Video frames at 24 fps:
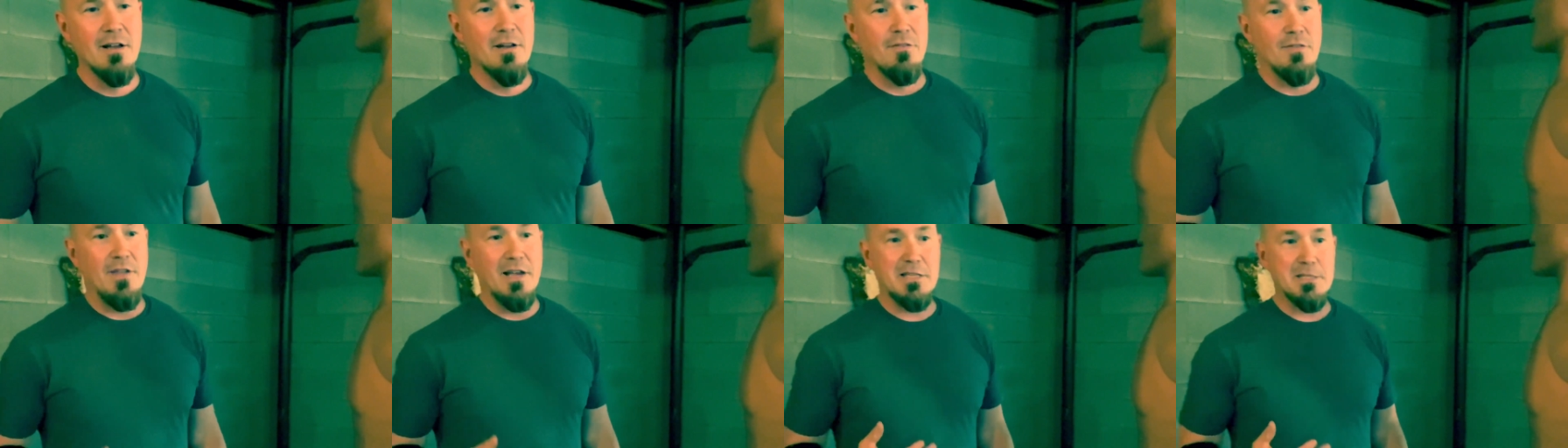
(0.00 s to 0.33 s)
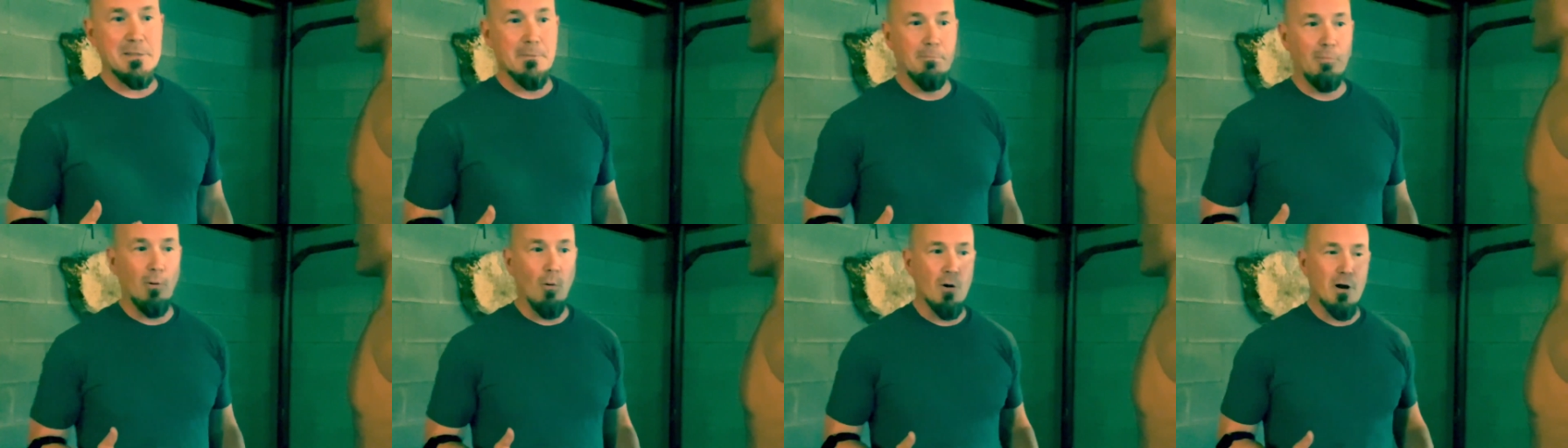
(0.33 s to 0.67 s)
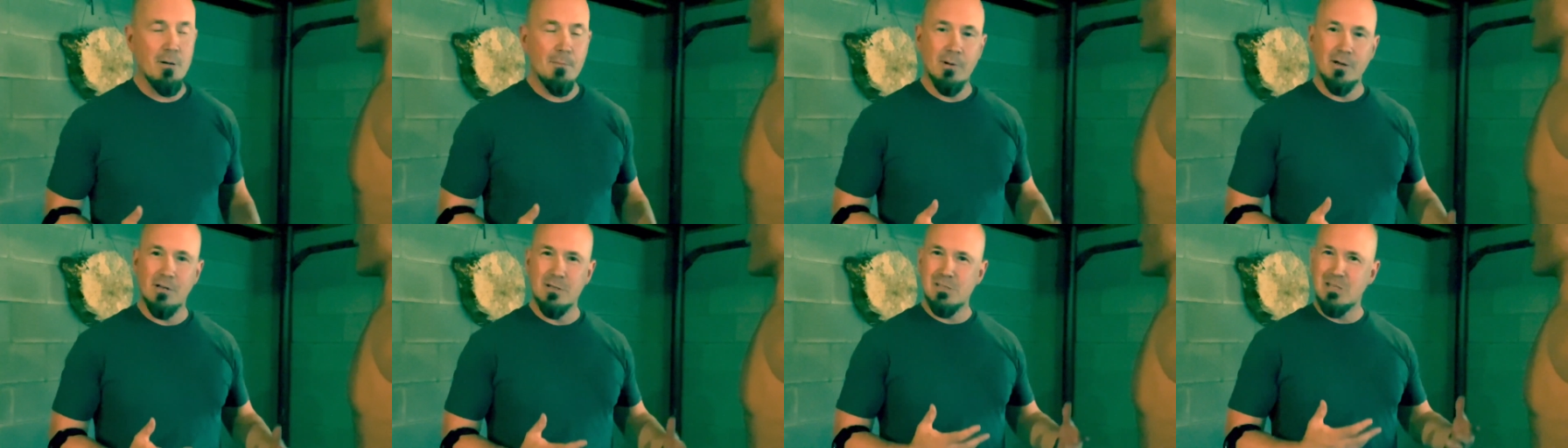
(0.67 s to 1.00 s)
That's
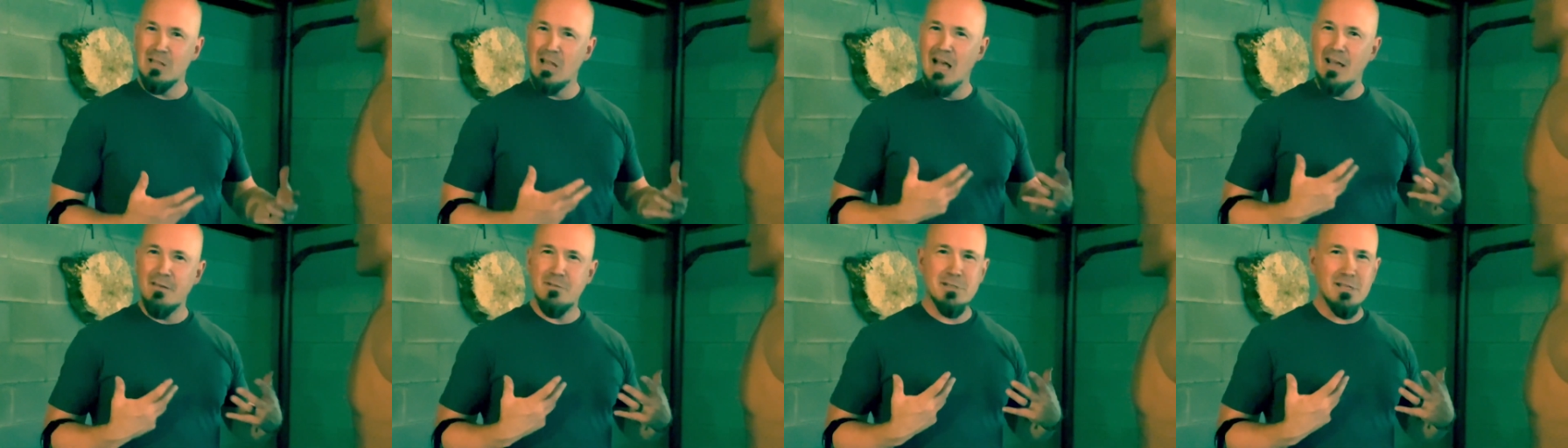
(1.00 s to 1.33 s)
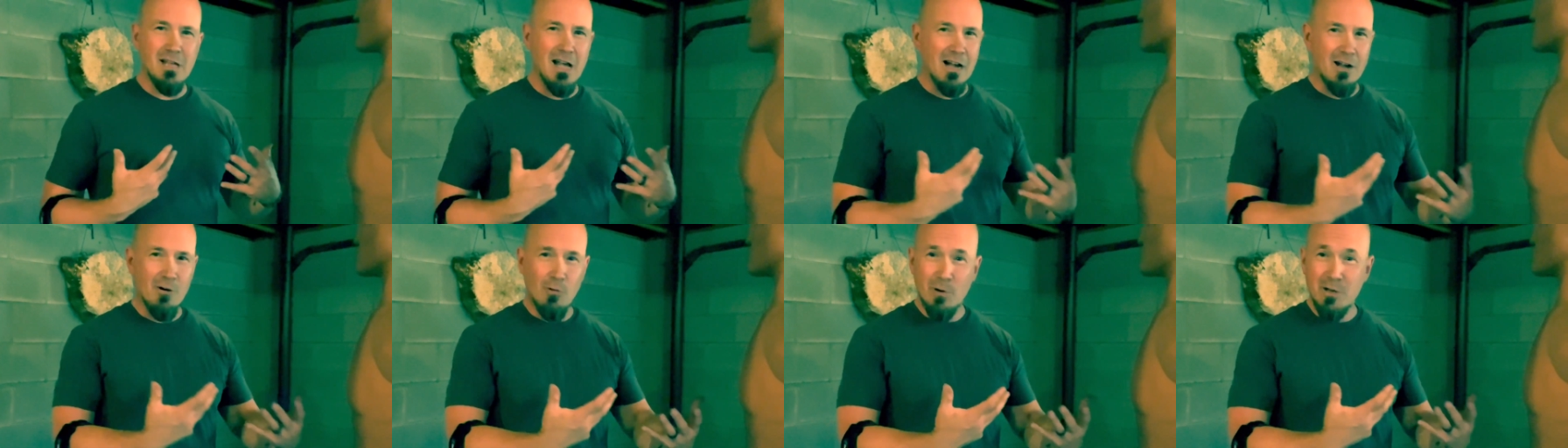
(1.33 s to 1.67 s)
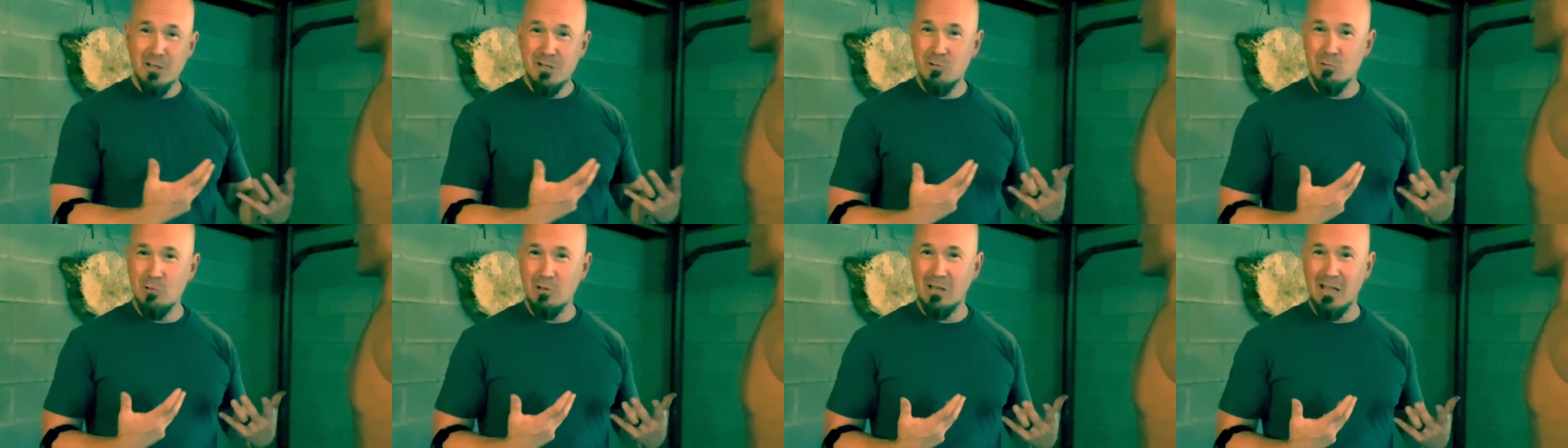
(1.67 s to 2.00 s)
important because life's not going
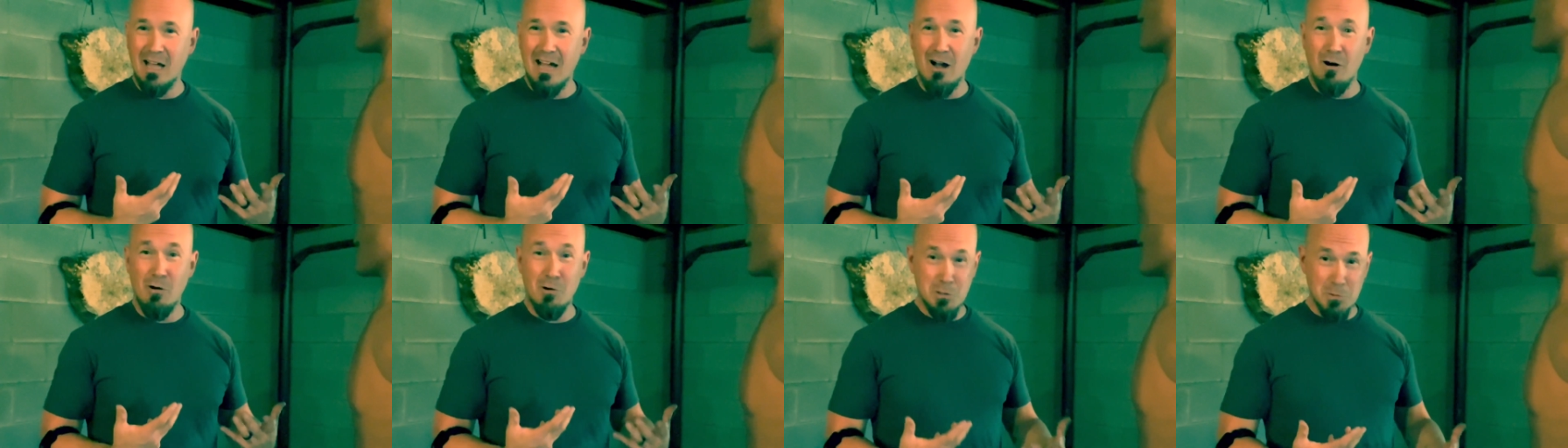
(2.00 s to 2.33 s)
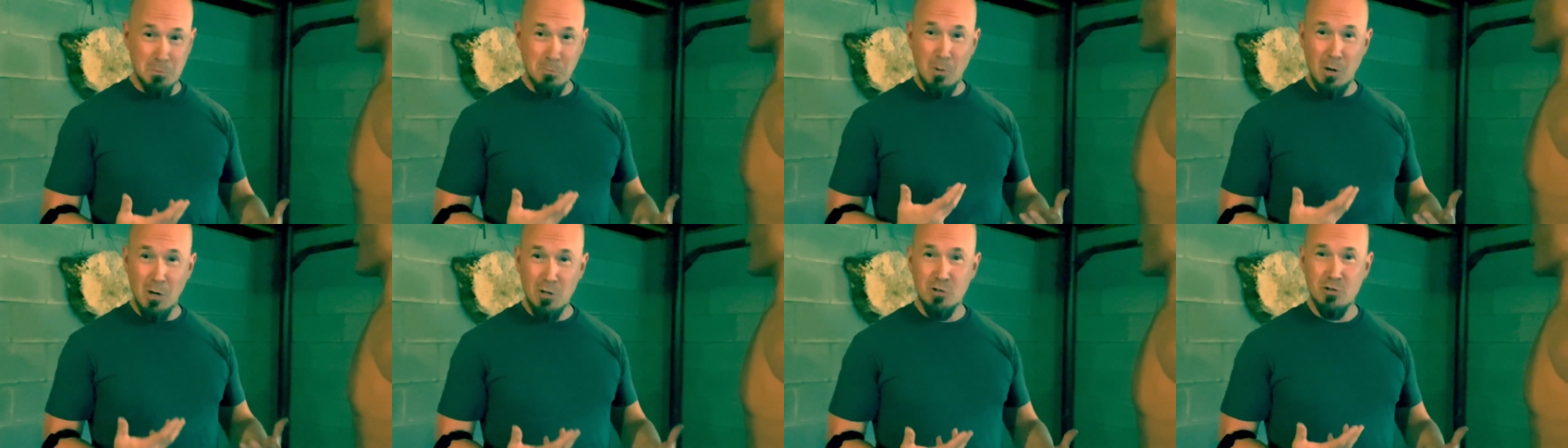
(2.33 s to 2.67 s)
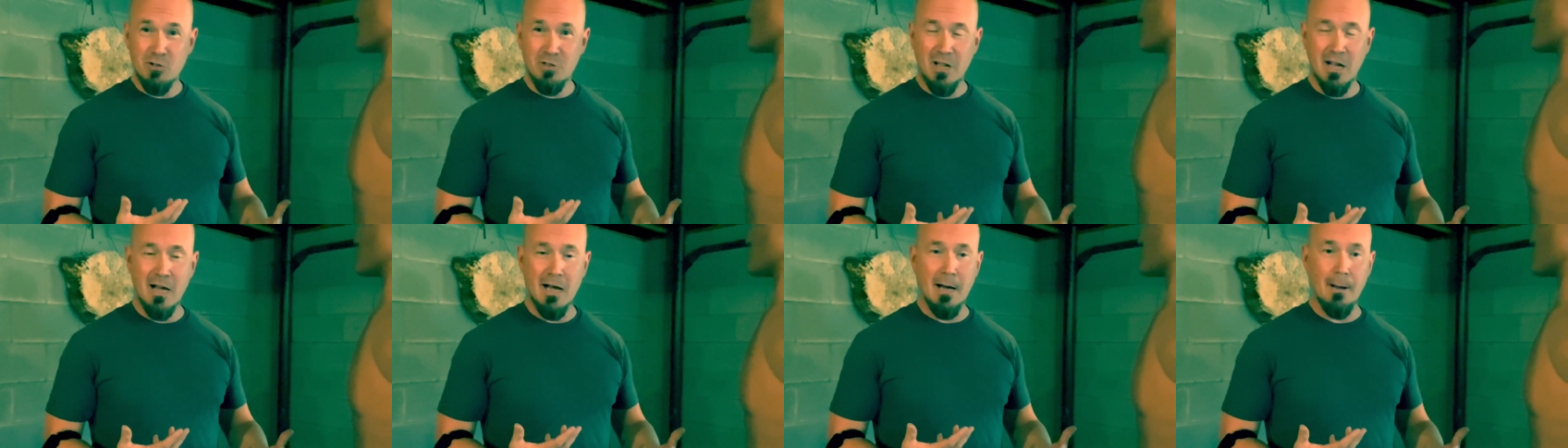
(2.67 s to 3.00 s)
to allow as much
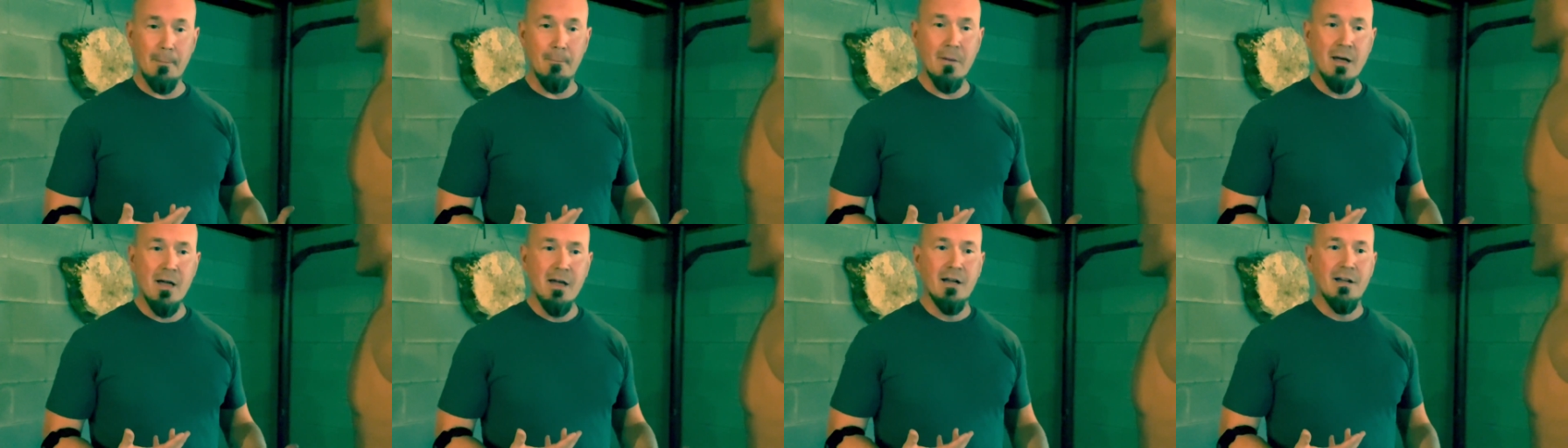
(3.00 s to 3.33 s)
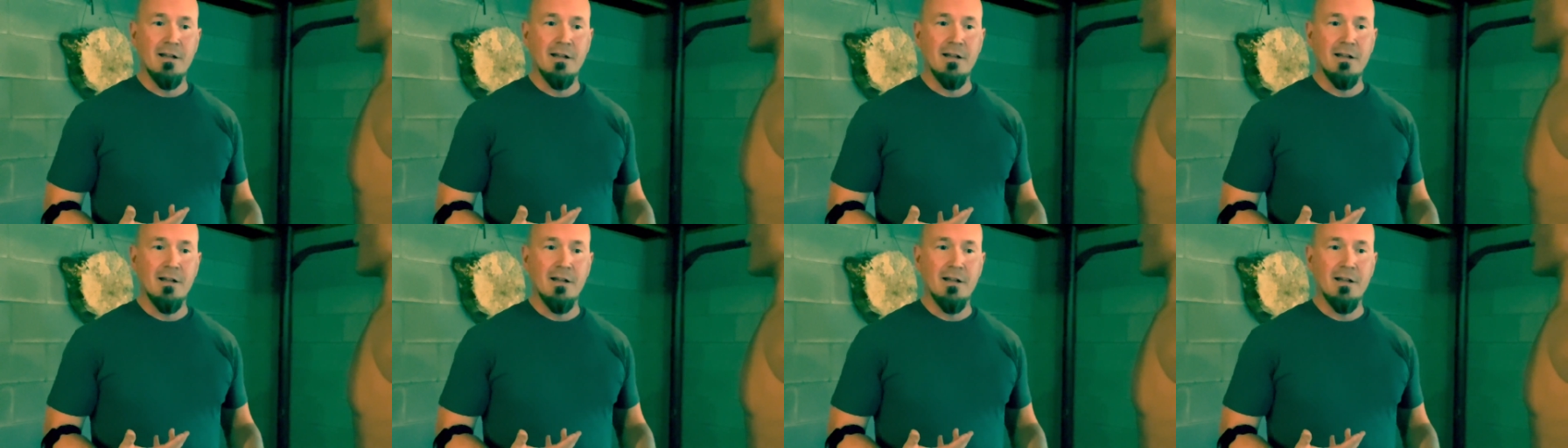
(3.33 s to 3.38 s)
time.